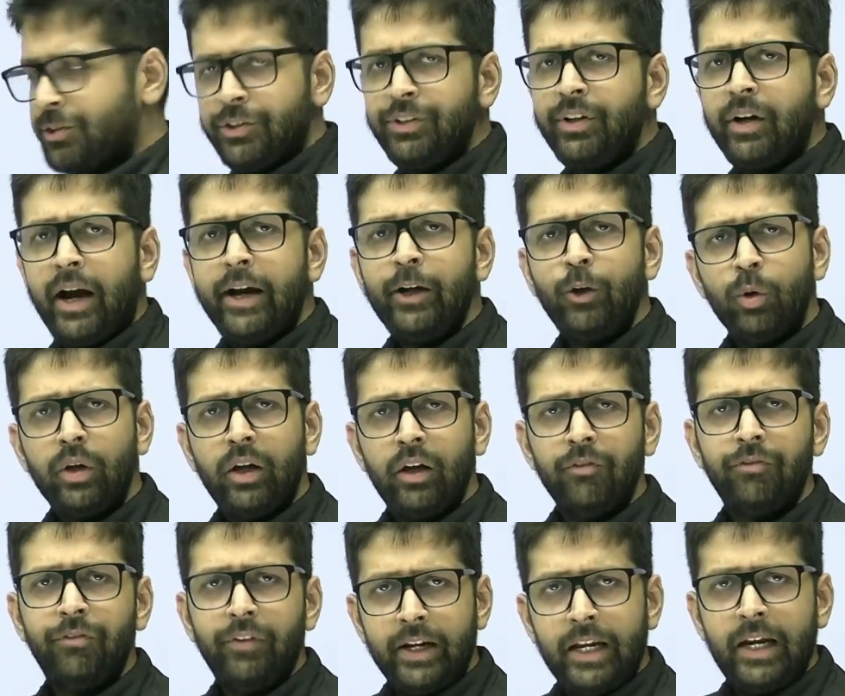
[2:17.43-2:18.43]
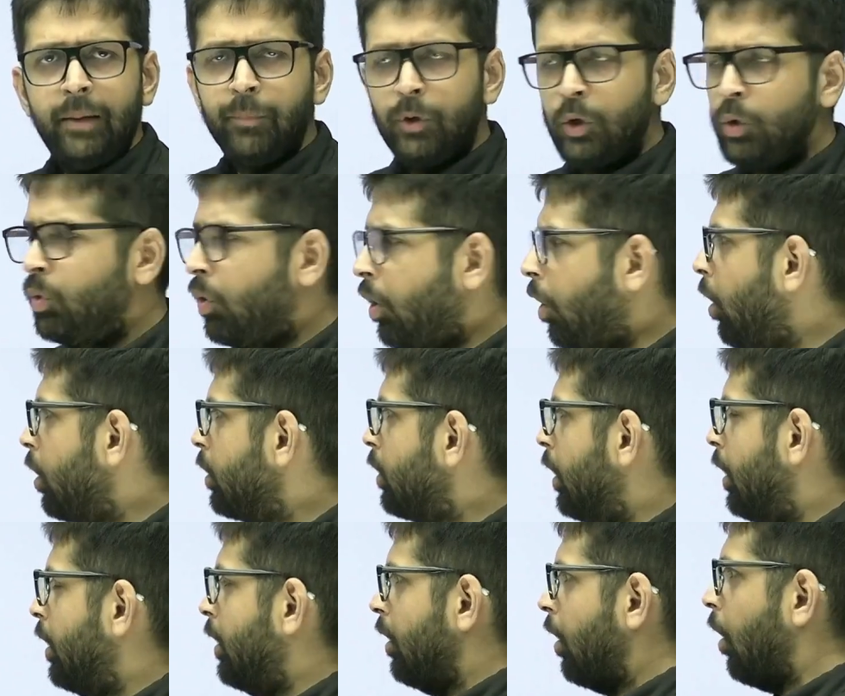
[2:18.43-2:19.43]
try to give name to all,
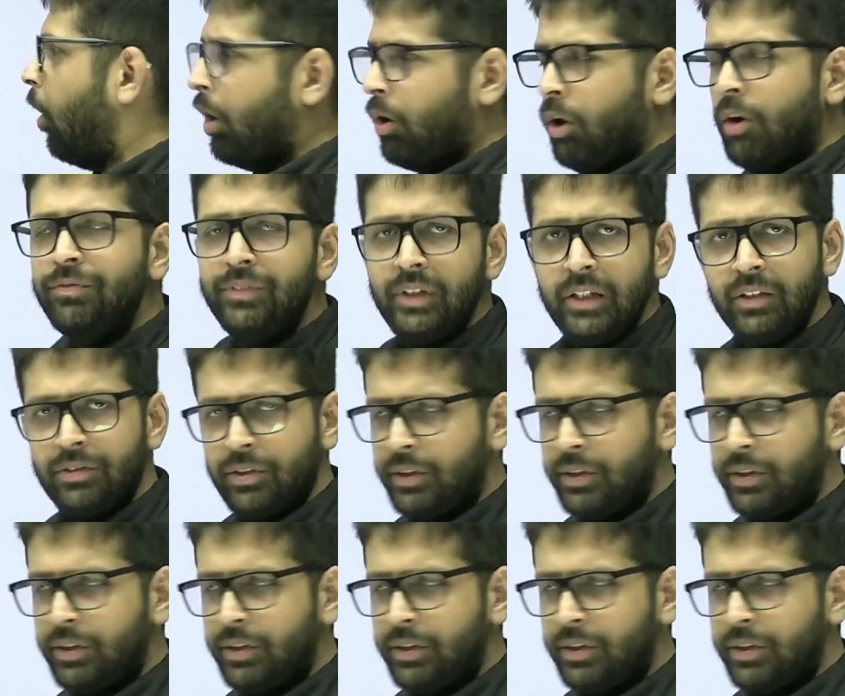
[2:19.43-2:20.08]
uh, all of these